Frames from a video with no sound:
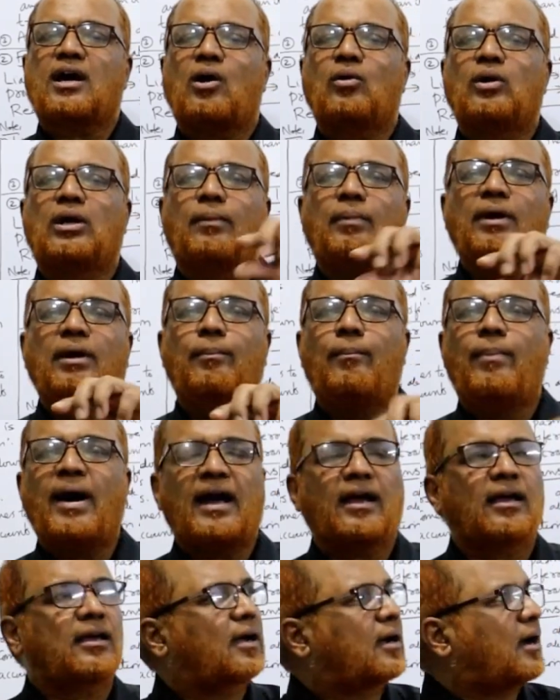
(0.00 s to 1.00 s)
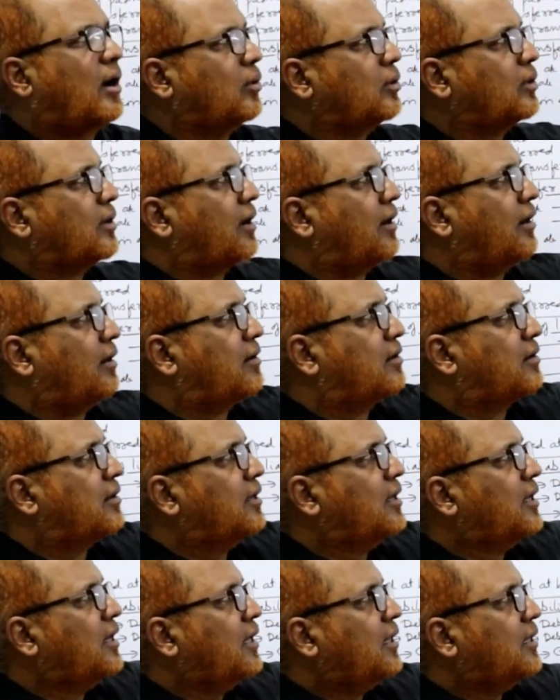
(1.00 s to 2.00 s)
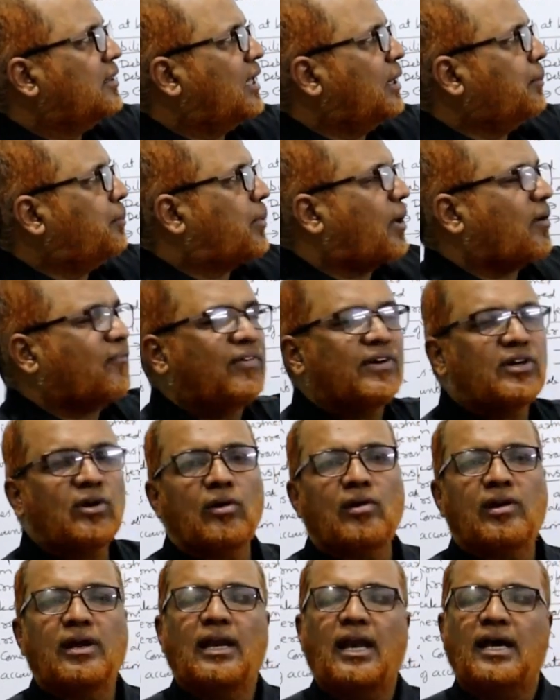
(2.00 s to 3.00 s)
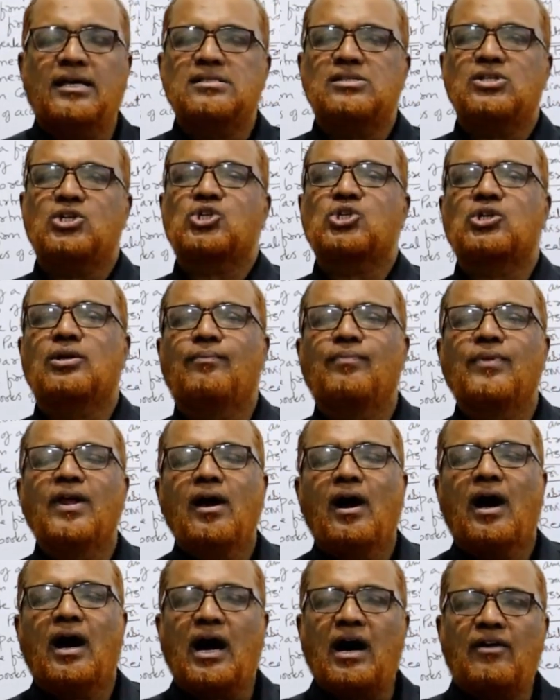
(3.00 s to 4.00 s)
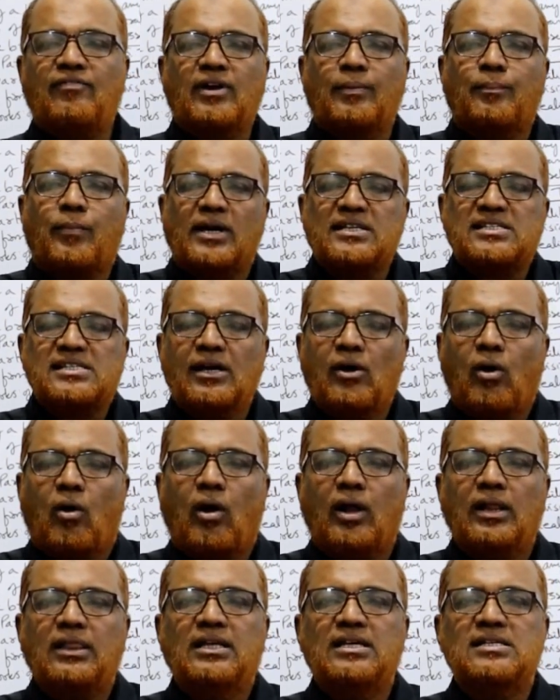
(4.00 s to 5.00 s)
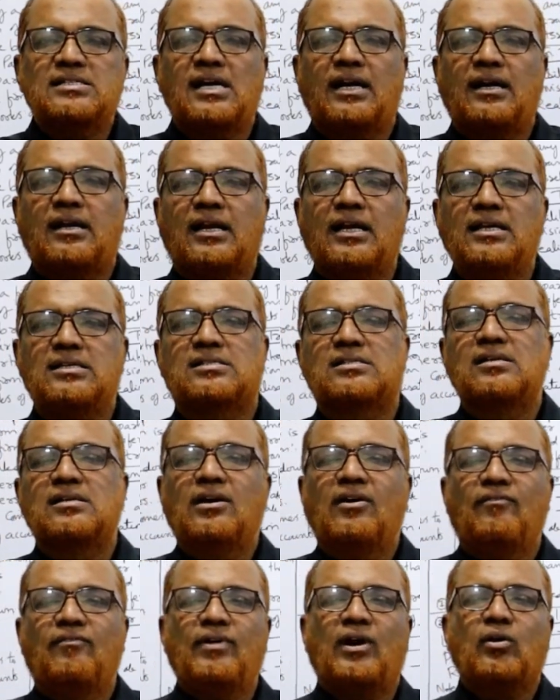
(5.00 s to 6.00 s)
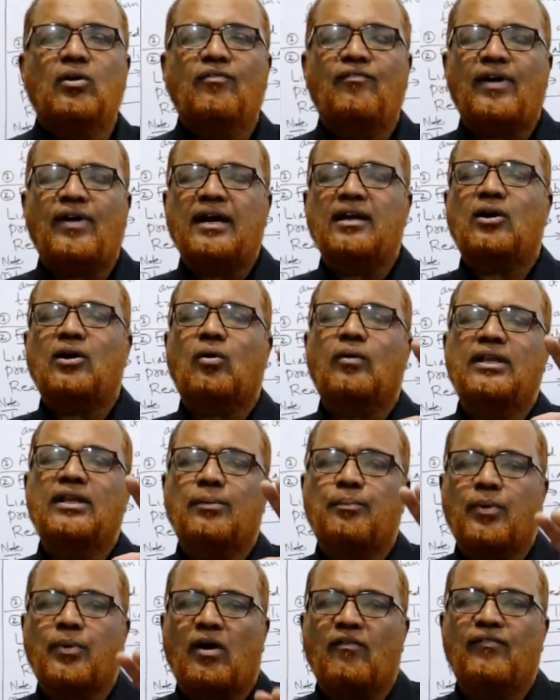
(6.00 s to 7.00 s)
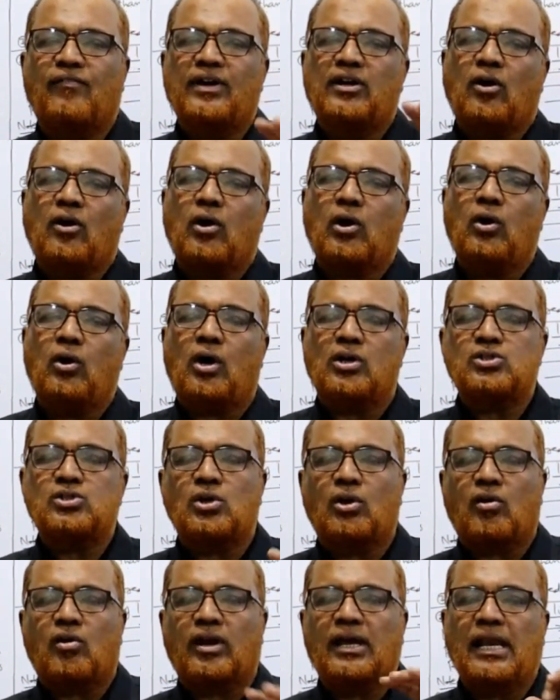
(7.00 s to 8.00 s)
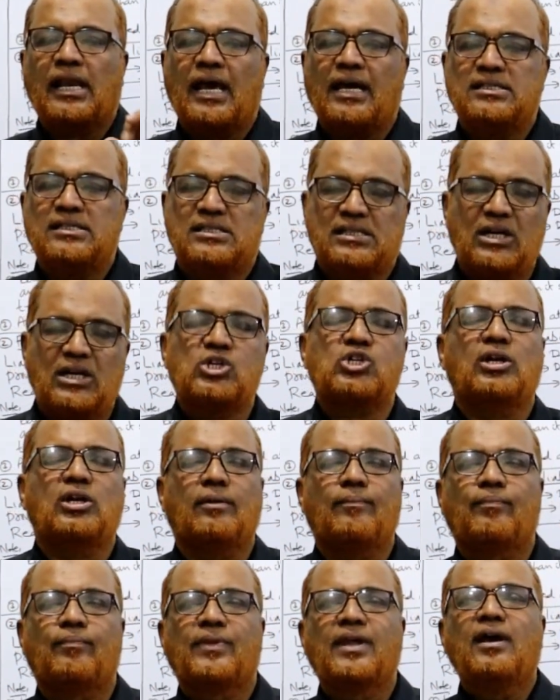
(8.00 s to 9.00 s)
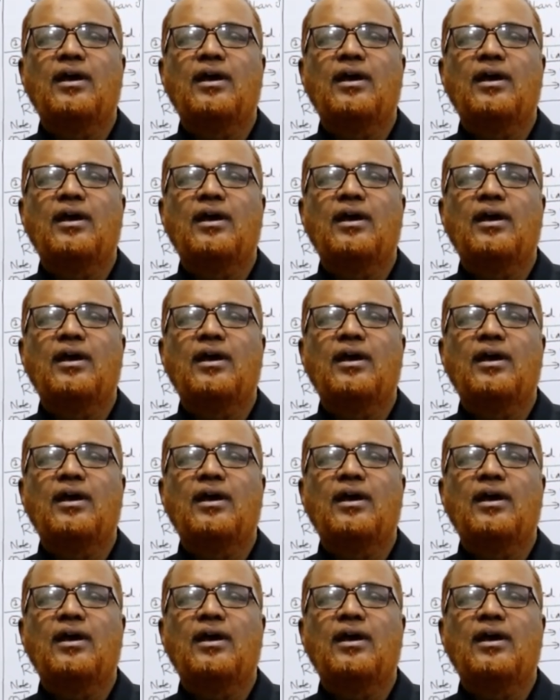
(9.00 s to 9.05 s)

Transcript: account debit, bank account credit. Then profit on realization. After passing all these entries, we have to find out whether profit or loss on realization.